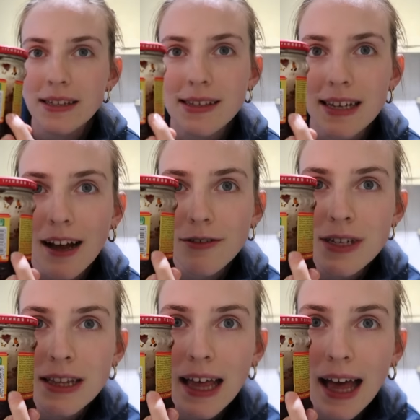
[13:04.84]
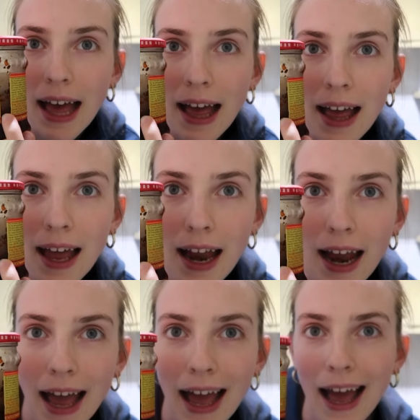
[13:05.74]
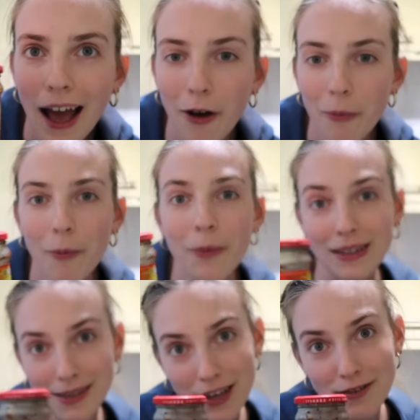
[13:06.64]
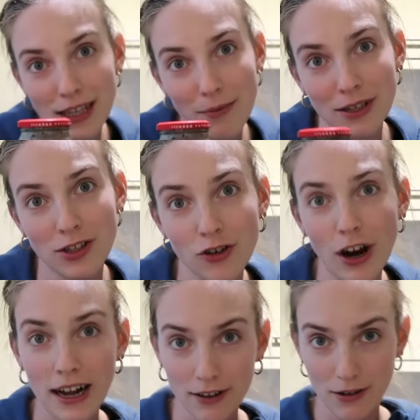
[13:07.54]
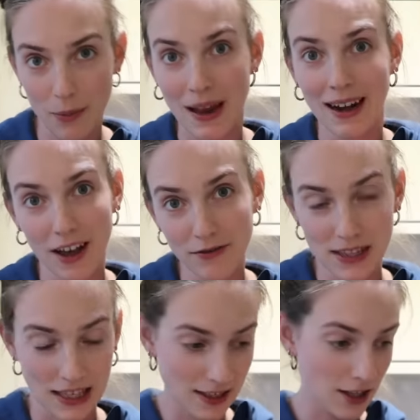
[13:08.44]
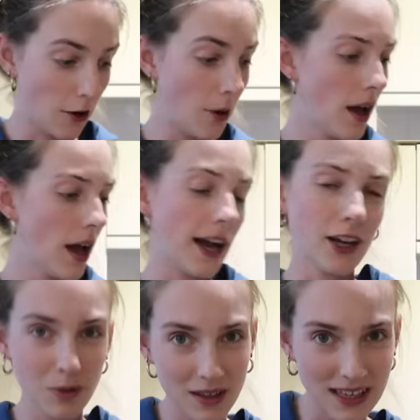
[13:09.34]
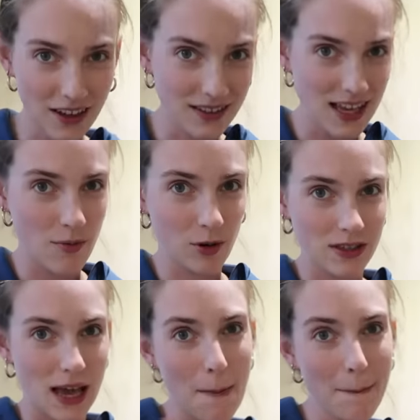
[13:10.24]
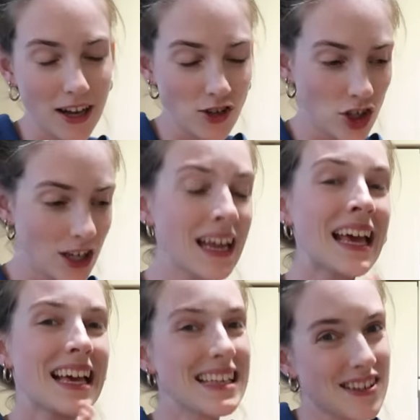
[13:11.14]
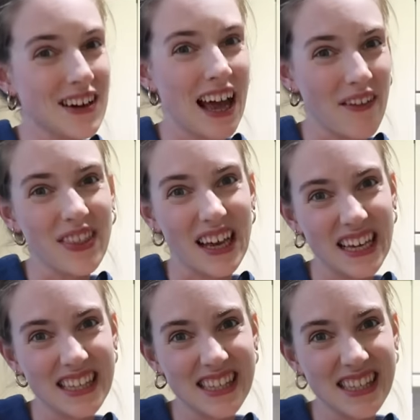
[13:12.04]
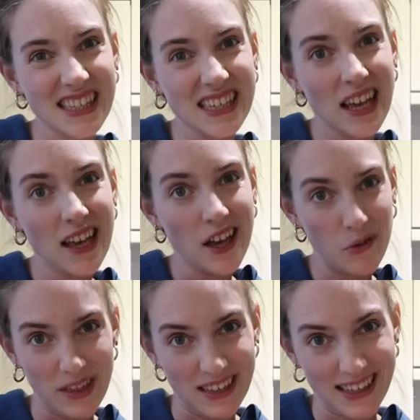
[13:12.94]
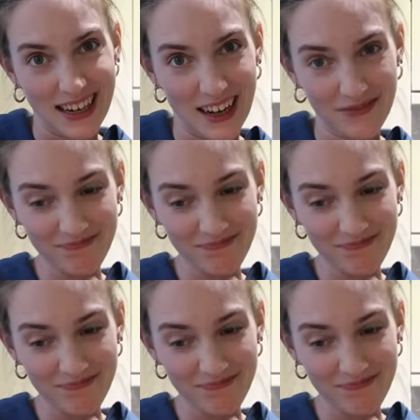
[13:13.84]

It's down to there. It's safe to say Mr. Grack flipping loves this, so I'm gonna put this out on the table because I imagine he's gonna have this with his dinner.